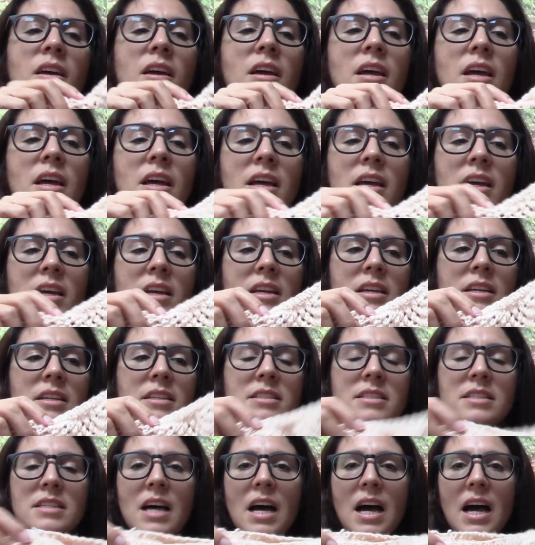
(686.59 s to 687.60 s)

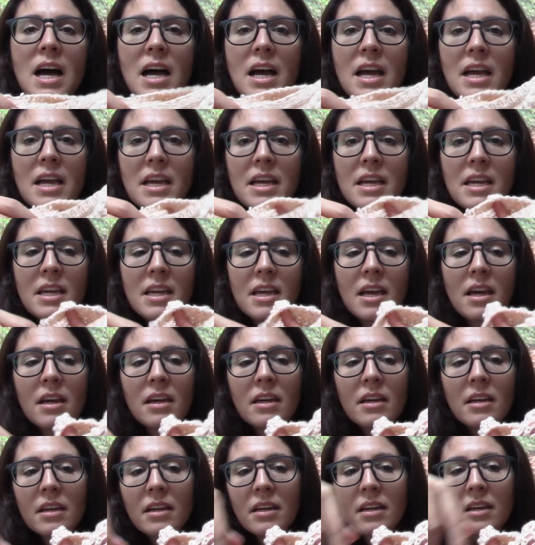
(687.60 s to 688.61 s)
And I
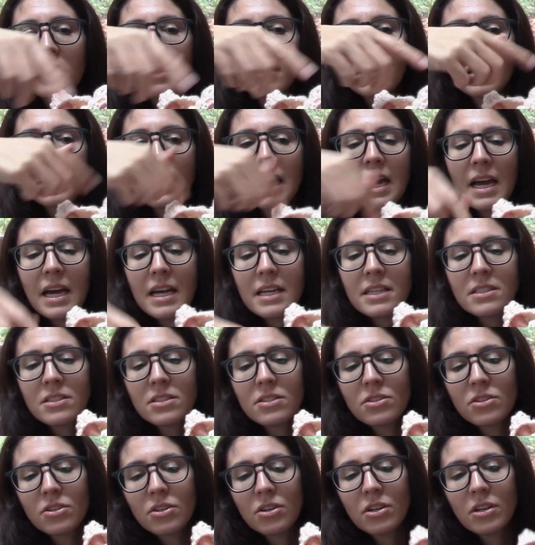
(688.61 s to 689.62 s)

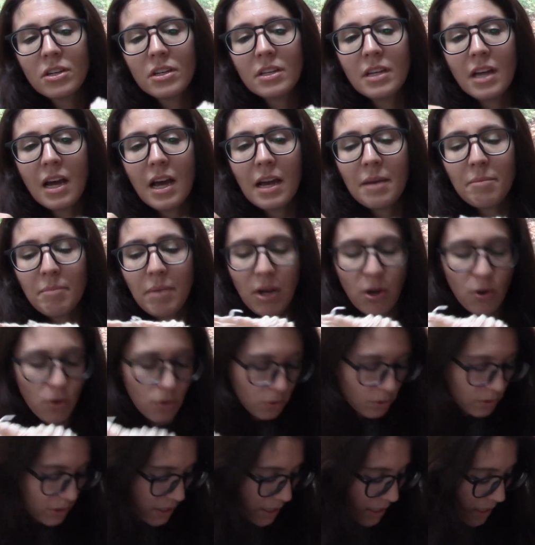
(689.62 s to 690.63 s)
cast on, I'm
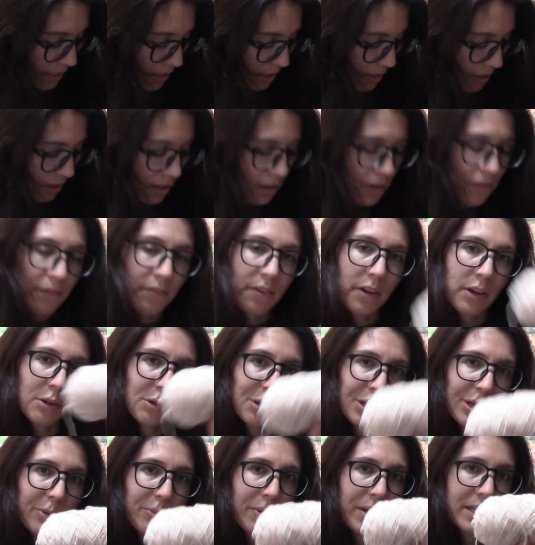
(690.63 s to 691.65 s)
holding
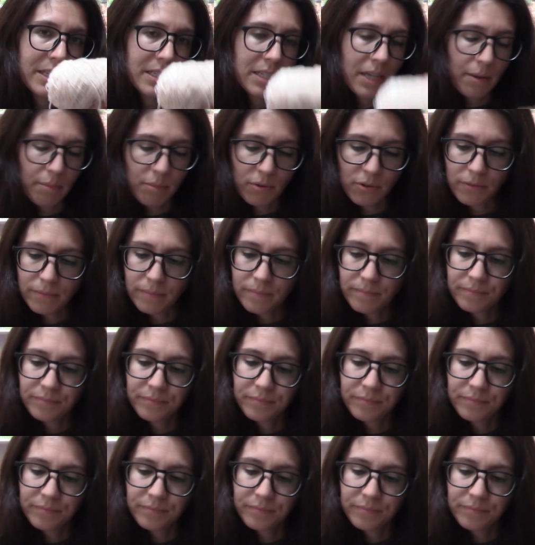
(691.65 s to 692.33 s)
fingering weight double.